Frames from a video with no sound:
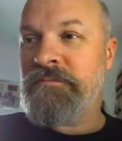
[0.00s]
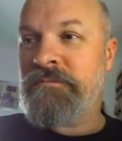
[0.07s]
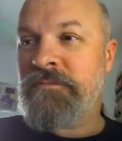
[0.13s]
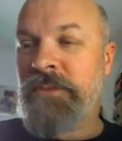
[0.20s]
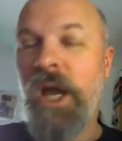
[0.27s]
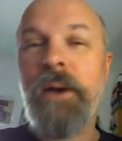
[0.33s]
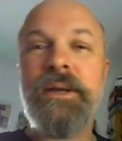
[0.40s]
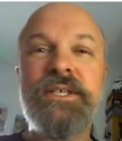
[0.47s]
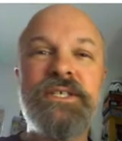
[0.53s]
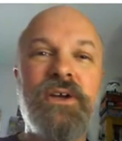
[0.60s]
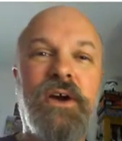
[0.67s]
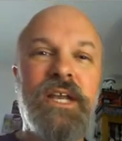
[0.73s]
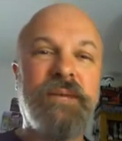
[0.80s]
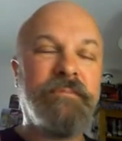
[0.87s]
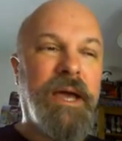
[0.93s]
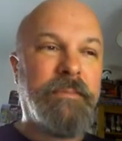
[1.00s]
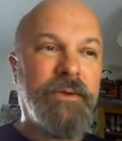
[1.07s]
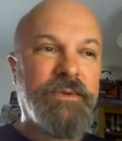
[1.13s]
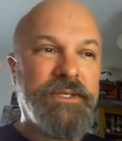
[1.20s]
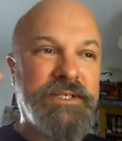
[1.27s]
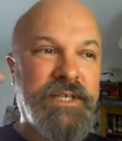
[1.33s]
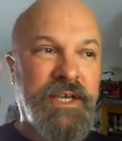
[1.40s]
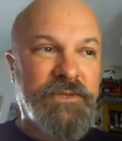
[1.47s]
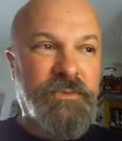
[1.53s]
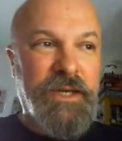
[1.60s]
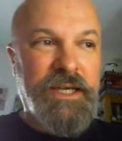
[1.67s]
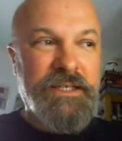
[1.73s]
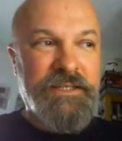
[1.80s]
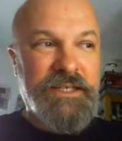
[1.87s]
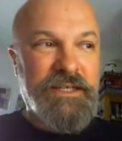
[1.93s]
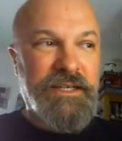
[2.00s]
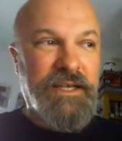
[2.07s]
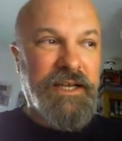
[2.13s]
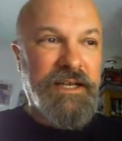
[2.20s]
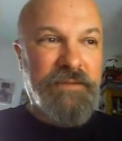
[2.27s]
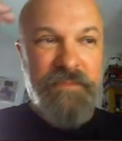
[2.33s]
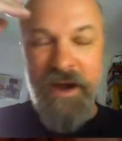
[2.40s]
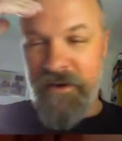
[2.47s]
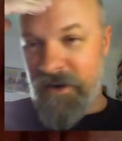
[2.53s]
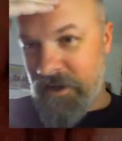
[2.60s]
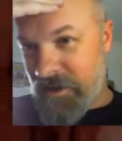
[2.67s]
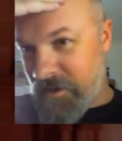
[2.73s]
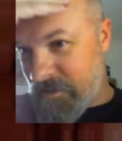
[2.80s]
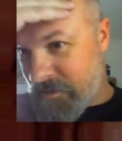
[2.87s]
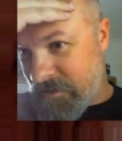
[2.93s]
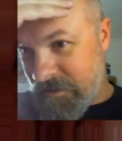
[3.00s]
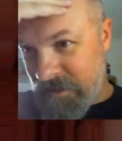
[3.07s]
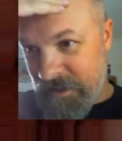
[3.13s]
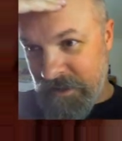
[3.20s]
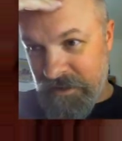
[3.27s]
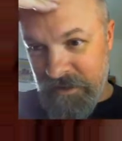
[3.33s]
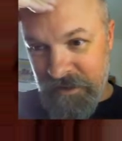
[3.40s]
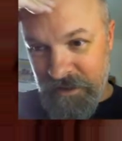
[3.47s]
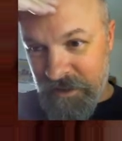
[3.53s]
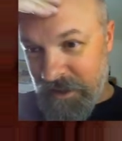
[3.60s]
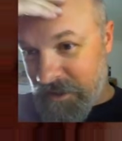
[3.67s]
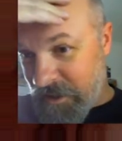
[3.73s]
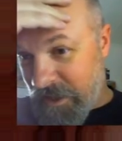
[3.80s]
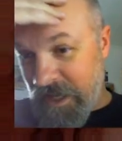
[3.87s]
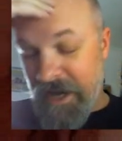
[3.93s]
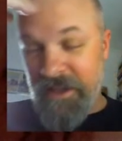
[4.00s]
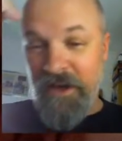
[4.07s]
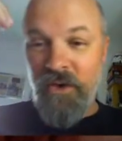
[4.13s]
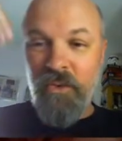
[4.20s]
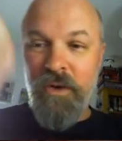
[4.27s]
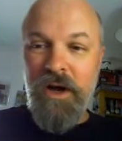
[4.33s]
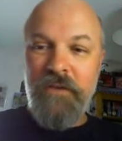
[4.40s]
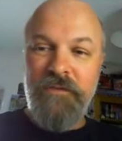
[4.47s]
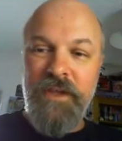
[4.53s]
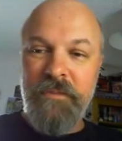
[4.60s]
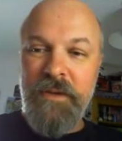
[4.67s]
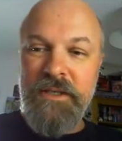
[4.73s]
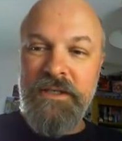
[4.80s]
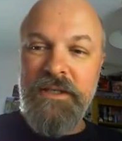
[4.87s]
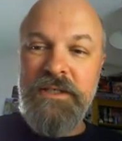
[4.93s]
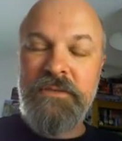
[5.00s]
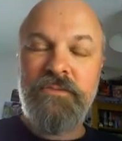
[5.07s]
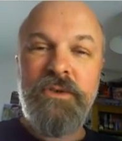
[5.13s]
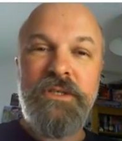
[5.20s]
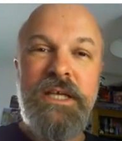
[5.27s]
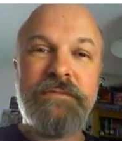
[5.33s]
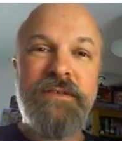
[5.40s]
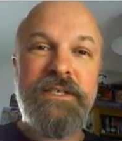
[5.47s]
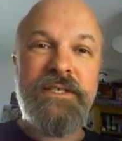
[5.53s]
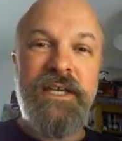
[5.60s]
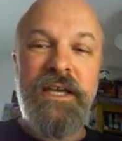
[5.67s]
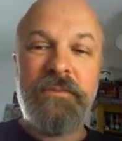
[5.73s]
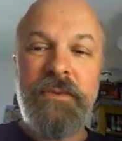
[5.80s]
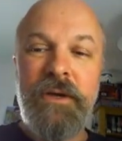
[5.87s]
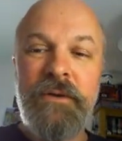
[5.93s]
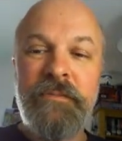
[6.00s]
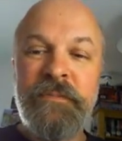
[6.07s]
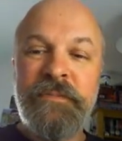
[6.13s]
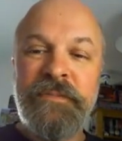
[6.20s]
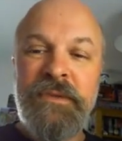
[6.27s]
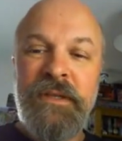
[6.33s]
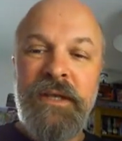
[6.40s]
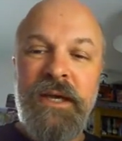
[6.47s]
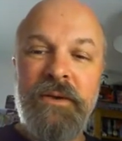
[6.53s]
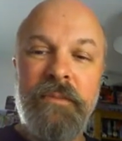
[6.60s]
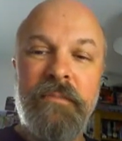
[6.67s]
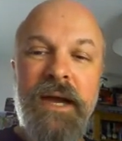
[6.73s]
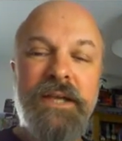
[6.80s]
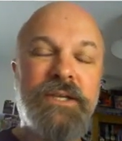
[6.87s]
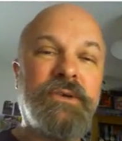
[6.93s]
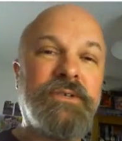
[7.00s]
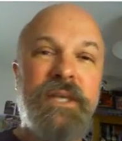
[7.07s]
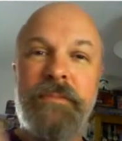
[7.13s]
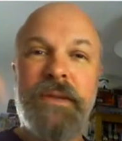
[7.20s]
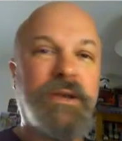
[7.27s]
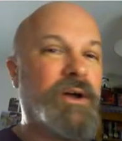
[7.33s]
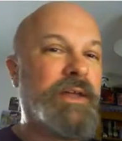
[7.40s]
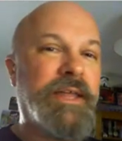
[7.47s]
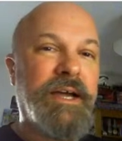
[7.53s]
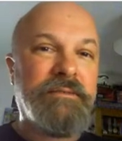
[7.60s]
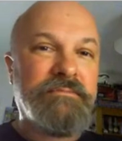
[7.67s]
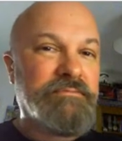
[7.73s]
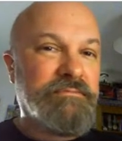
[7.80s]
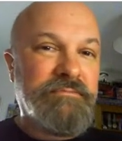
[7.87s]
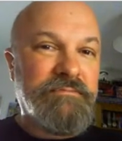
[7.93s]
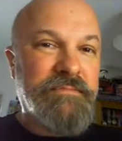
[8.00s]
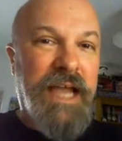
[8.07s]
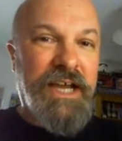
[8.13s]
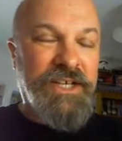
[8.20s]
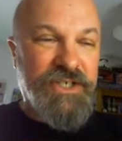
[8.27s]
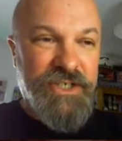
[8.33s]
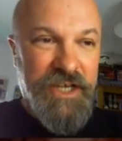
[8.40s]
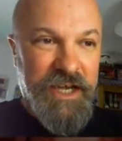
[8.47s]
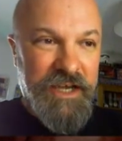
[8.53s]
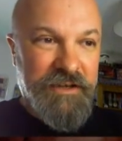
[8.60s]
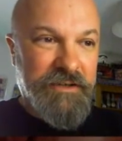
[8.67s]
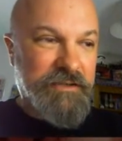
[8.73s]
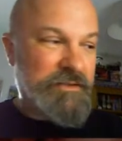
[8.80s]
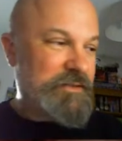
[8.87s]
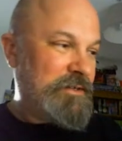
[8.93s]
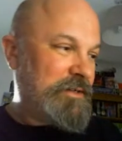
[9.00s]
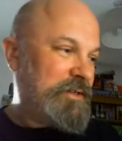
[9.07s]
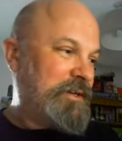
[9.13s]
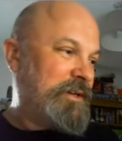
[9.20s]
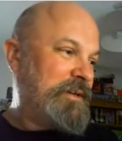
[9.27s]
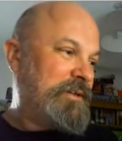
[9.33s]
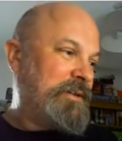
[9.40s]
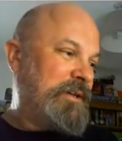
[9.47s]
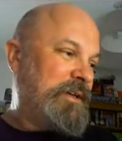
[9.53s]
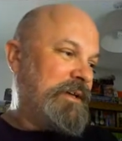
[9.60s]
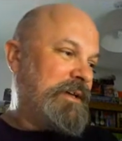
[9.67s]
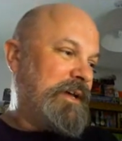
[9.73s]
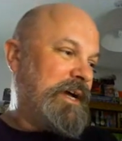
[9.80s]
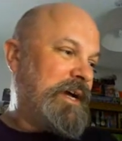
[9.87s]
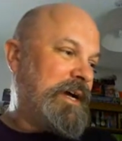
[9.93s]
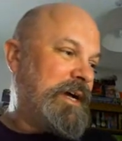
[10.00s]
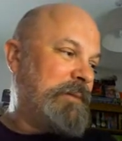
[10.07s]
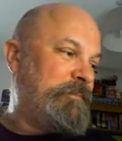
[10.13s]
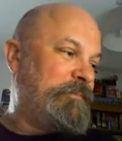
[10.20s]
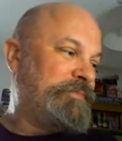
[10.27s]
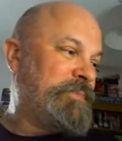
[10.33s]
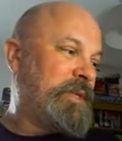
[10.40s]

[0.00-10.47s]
coincide it maybe with six weeks in in America. I don't know how that will work for the business. We'll just have to see, but we may do something like that next year. Um,